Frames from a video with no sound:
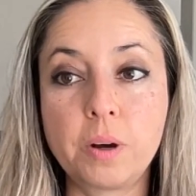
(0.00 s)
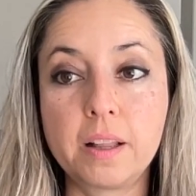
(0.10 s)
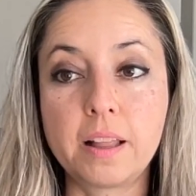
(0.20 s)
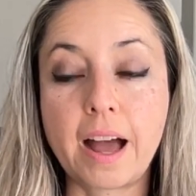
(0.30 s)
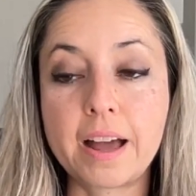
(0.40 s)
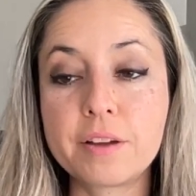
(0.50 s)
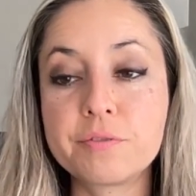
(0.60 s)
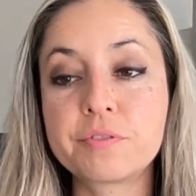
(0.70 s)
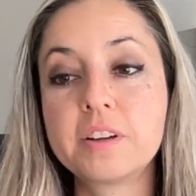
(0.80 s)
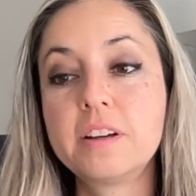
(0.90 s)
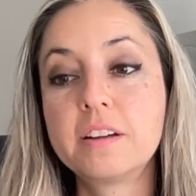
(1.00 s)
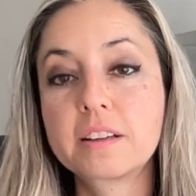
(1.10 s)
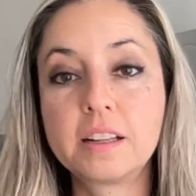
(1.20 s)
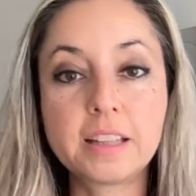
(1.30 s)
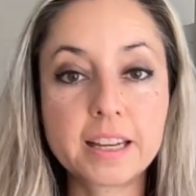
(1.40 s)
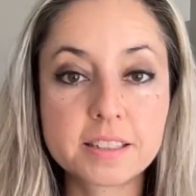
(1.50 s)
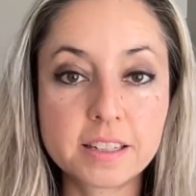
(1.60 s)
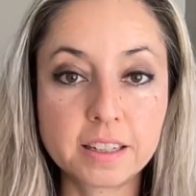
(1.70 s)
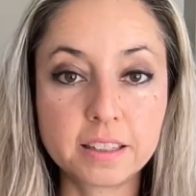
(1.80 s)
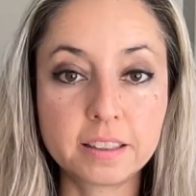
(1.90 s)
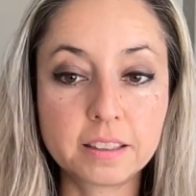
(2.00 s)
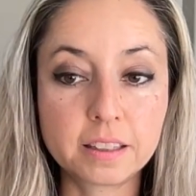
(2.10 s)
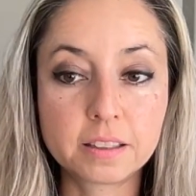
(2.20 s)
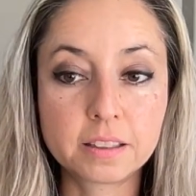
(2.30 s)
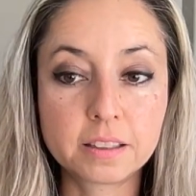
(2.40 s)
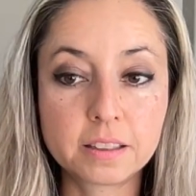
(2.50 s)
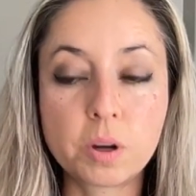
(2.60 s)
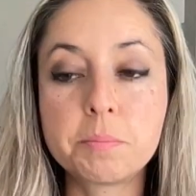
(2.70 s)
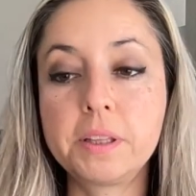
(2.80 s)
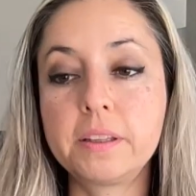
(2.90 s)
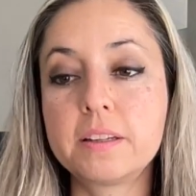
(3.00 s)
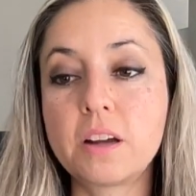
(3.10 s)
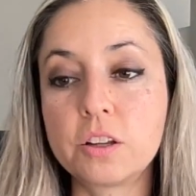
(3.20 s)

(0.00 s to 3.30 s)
Well, I've collected $1 million